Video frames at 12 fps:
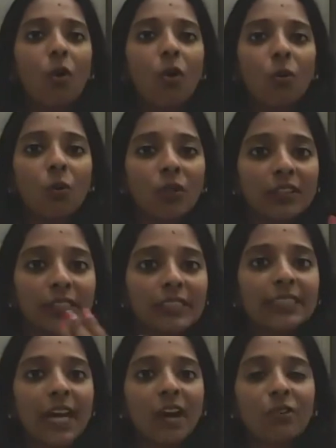all the
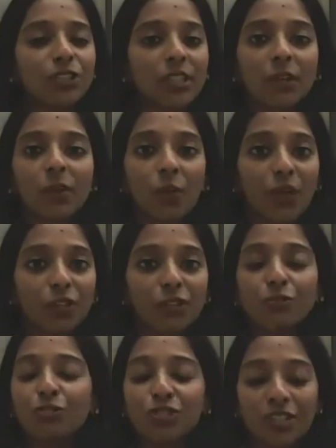sounds are going
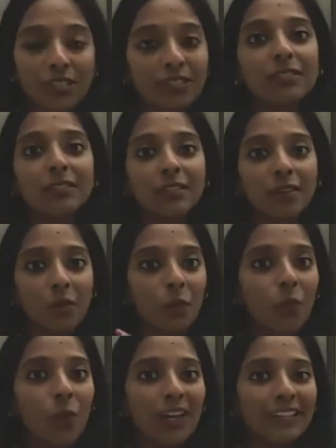to just
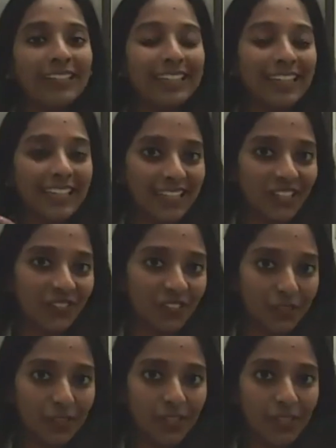one
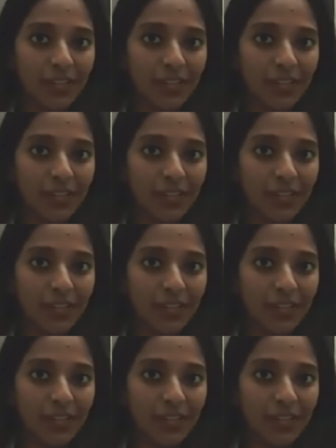ear.